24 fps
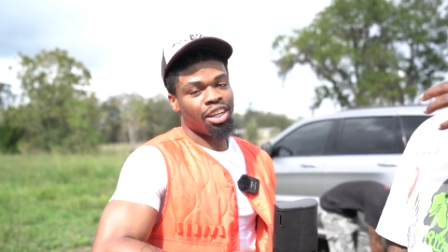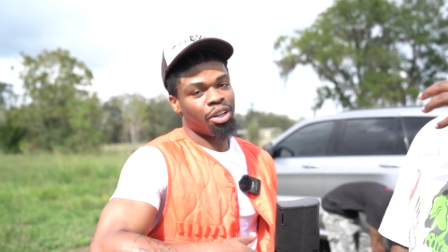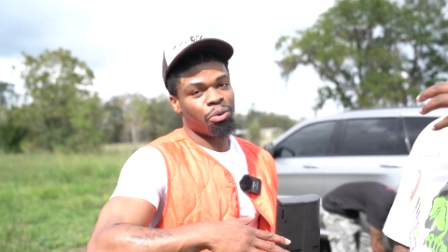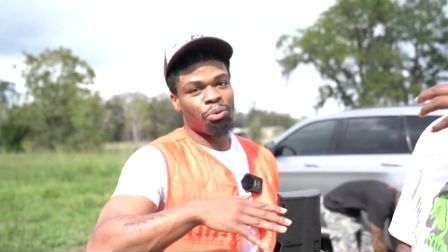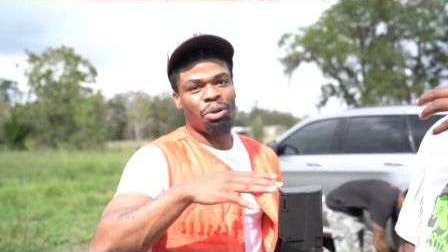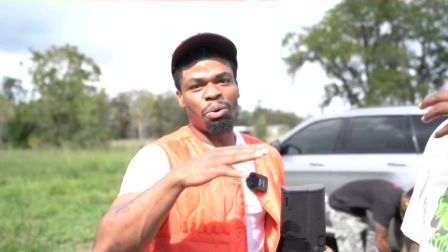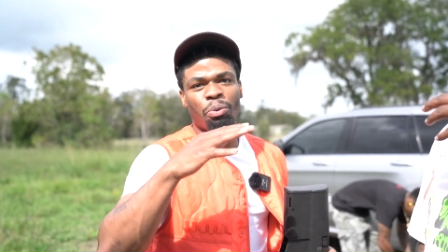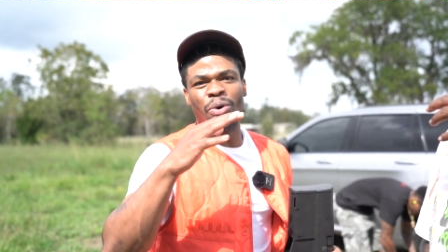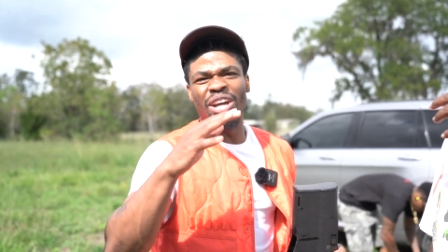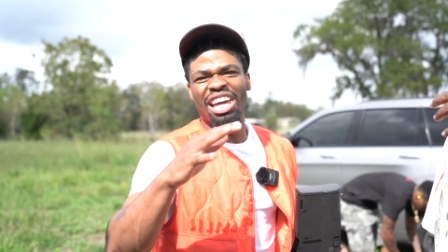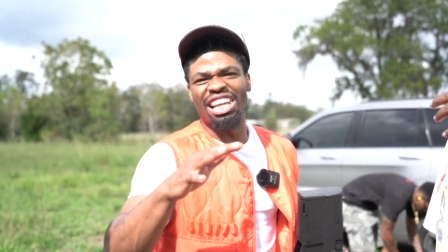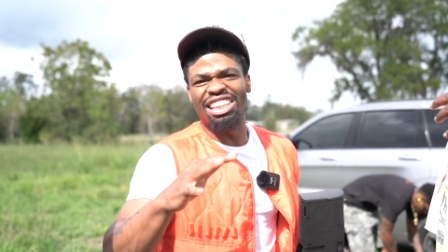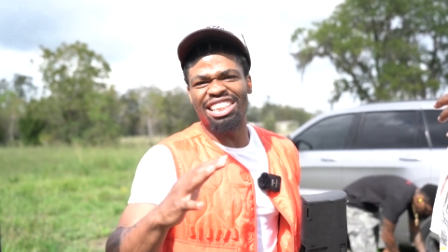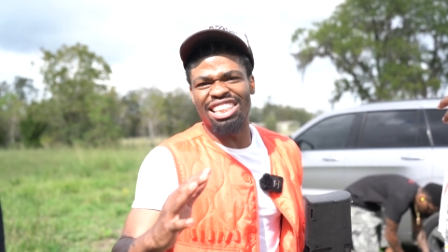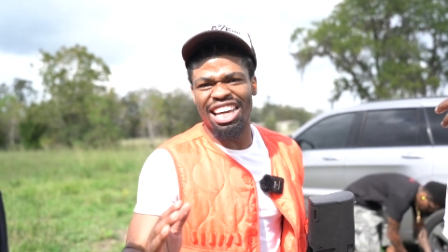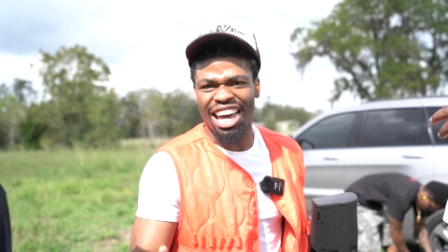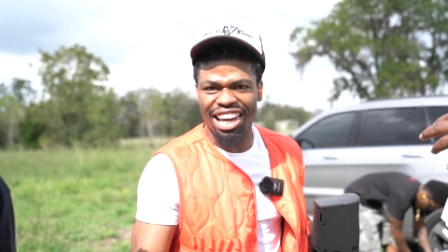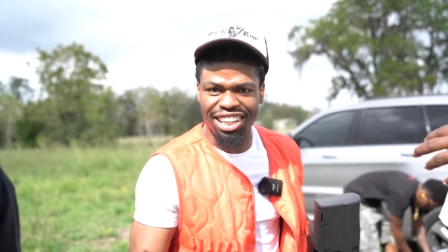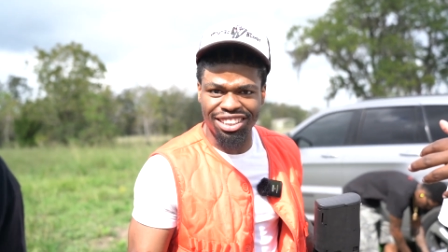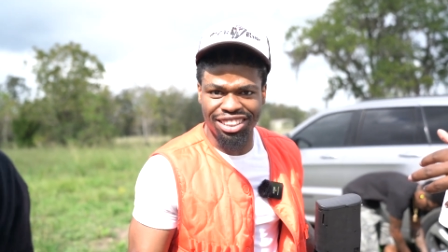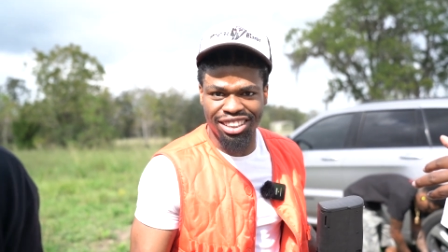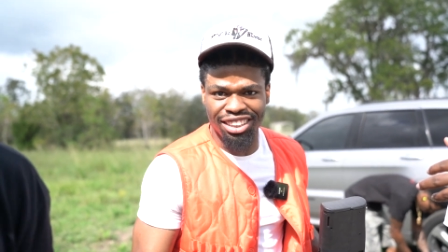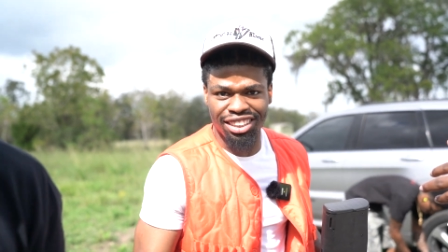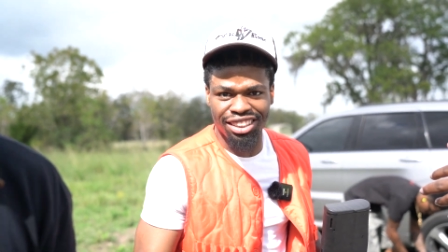We, we in
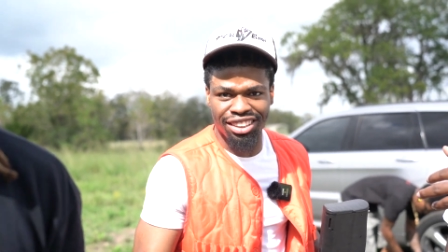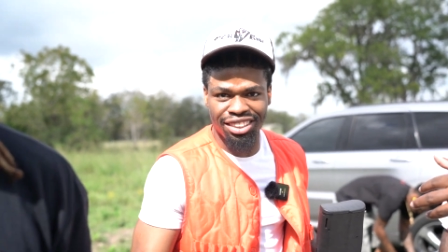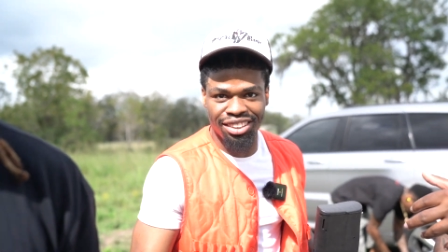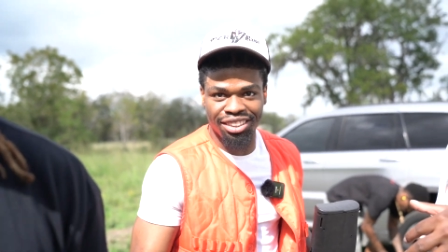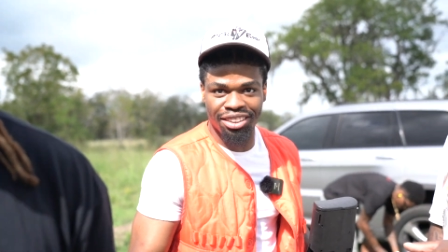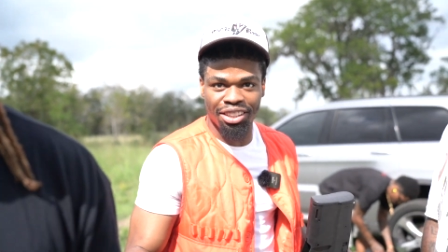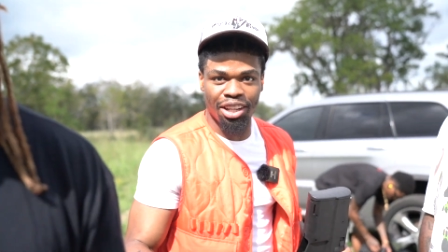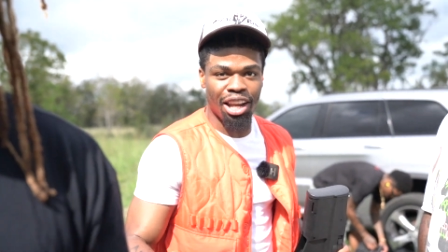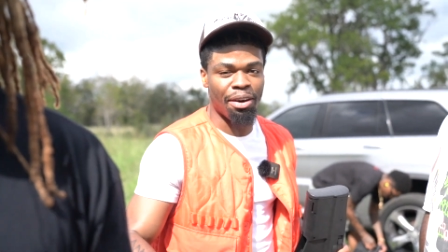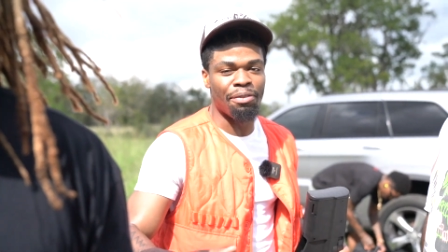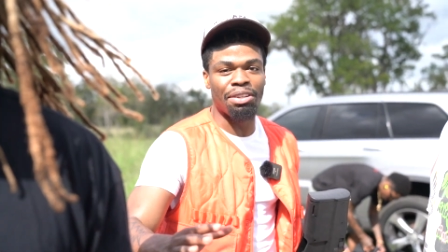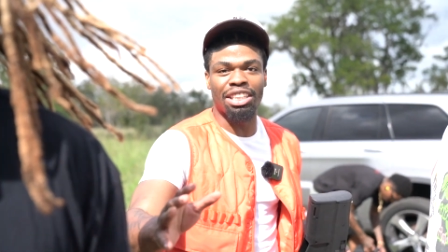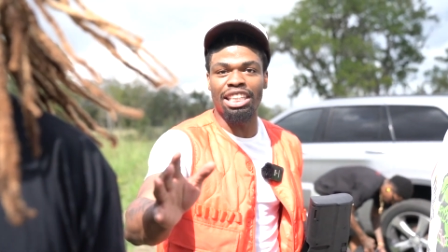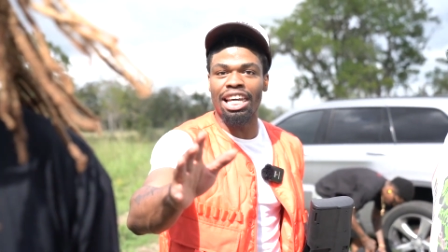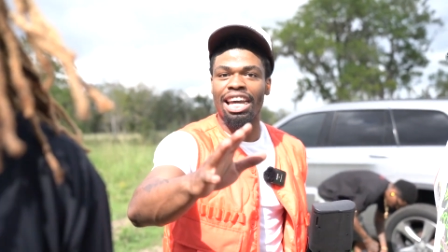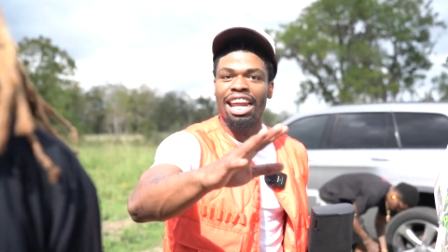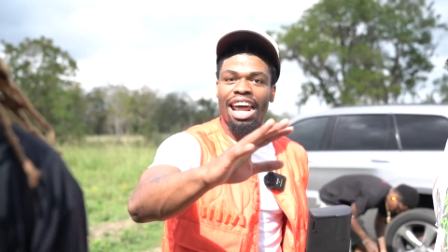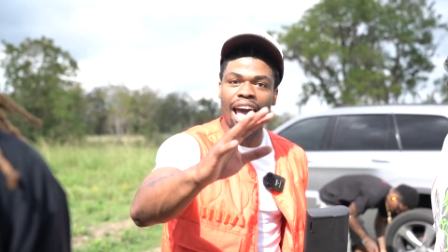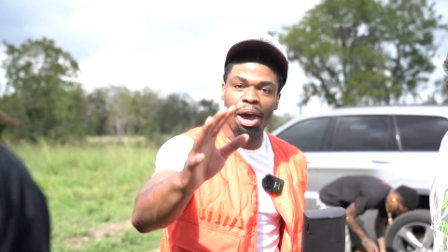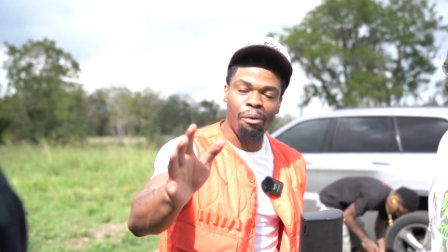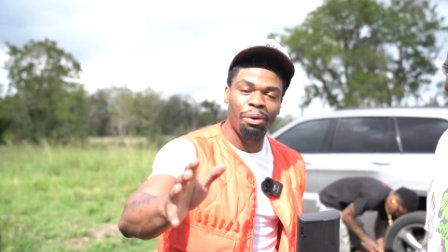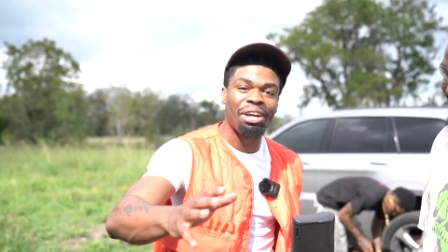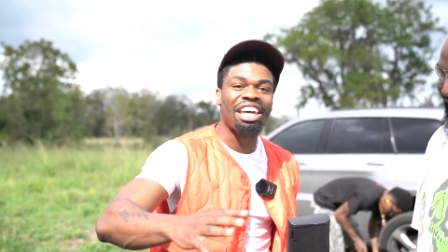Texas. Let me say that.